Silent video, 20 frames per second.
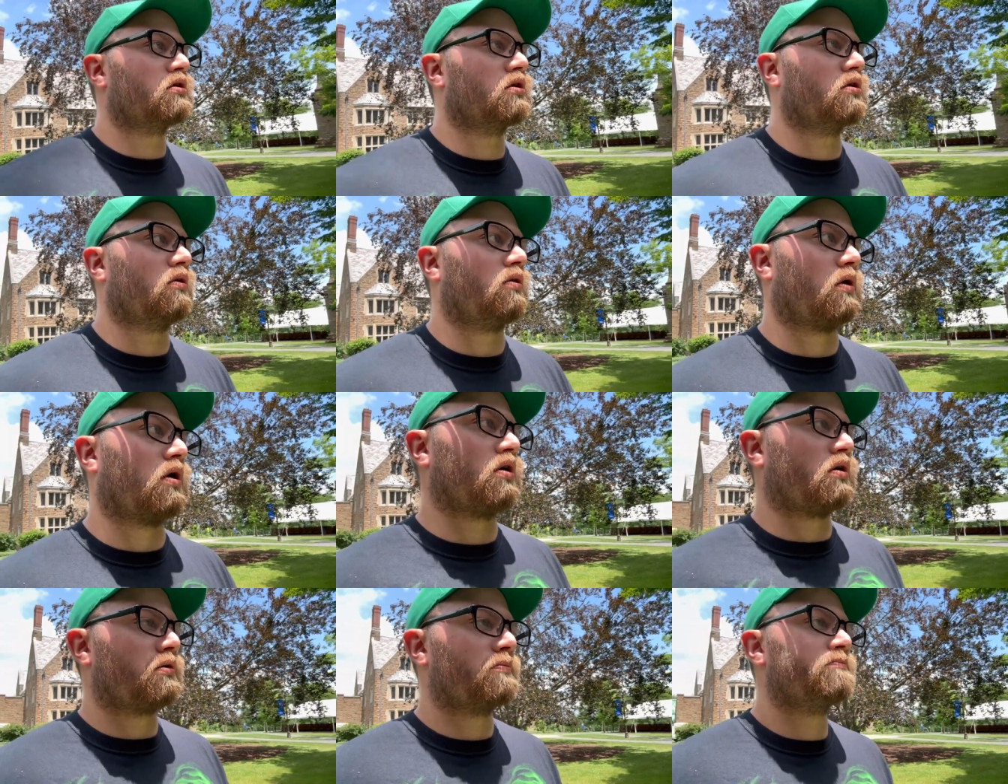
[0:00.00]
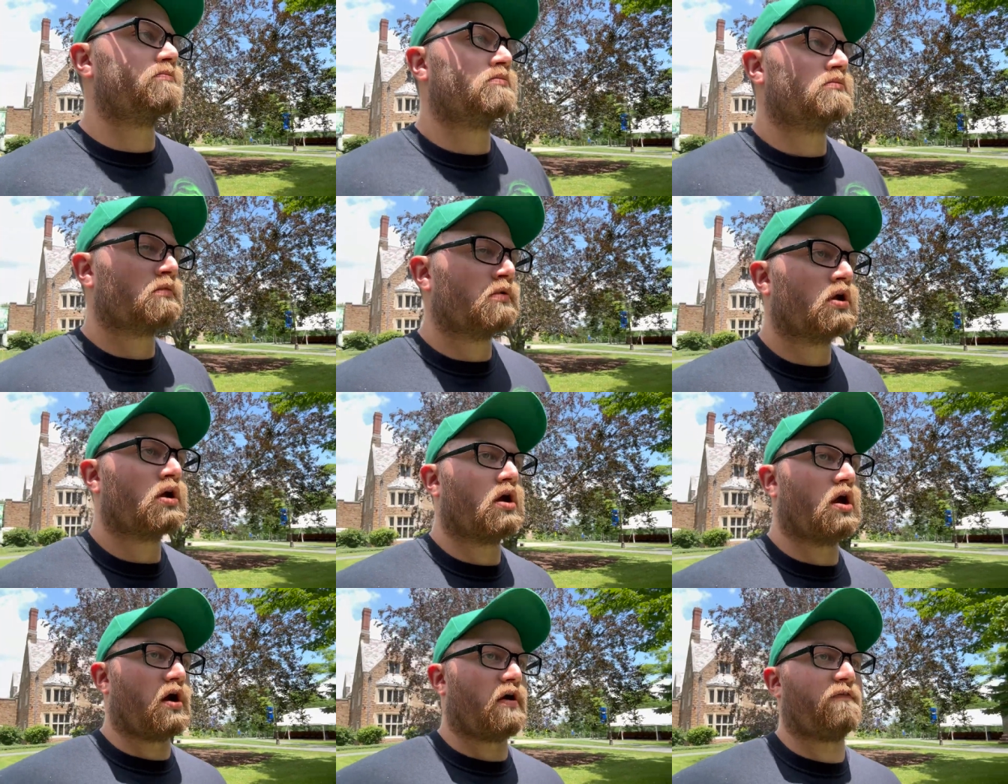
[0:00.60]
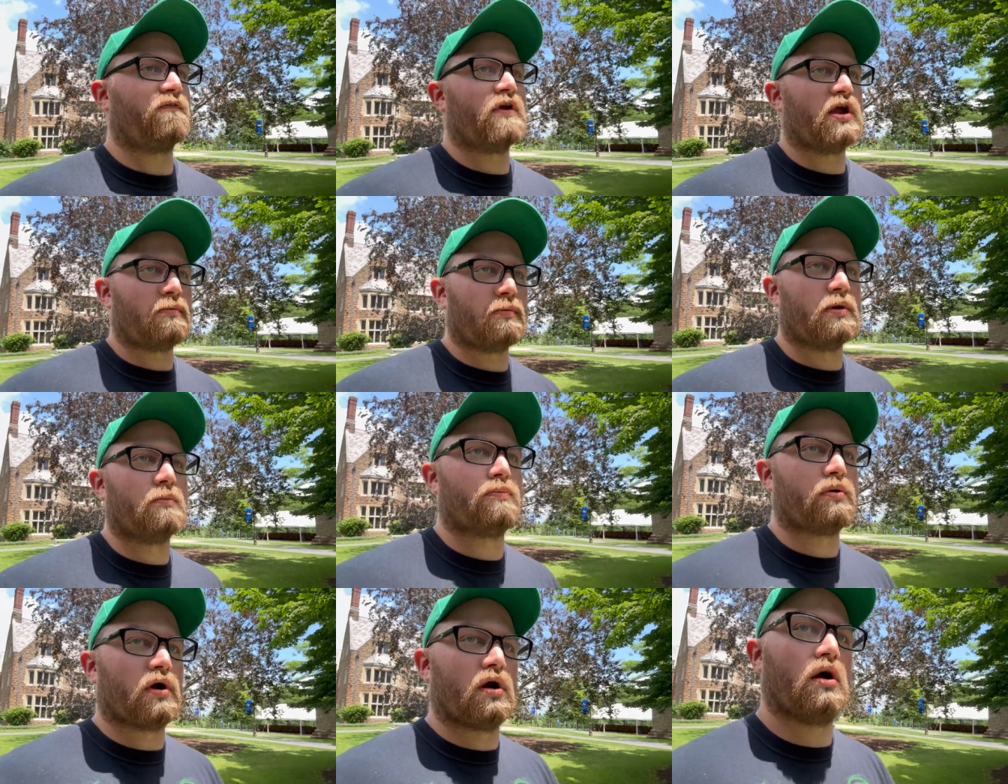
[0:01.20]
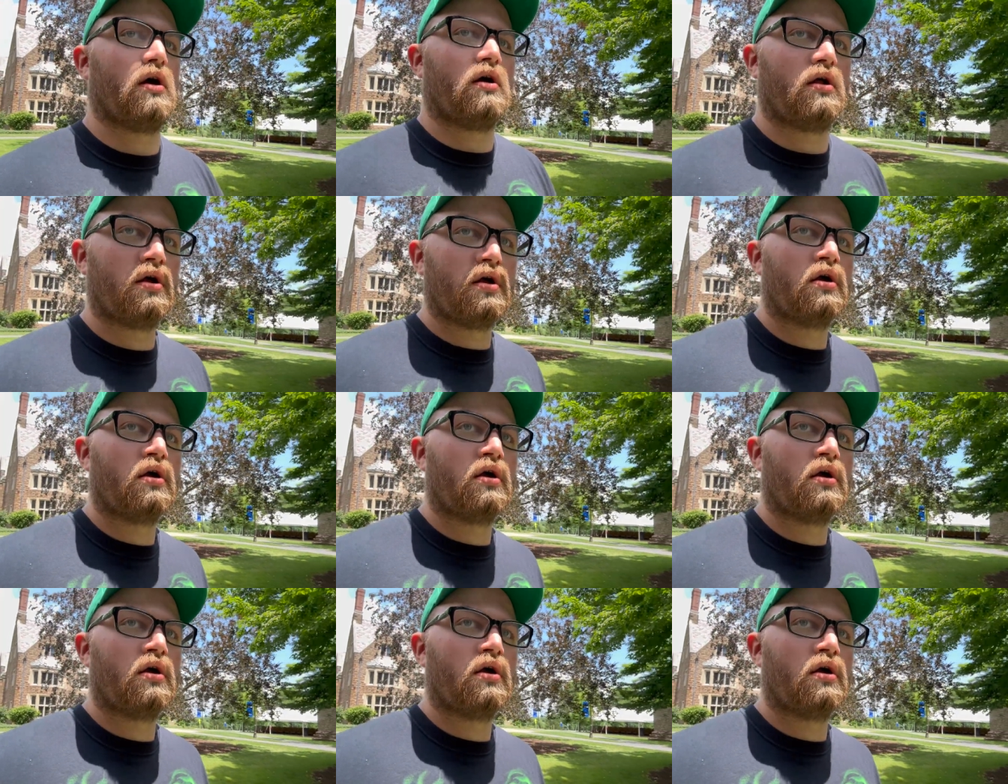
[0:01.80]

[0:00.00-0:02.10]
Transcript: or our family brought,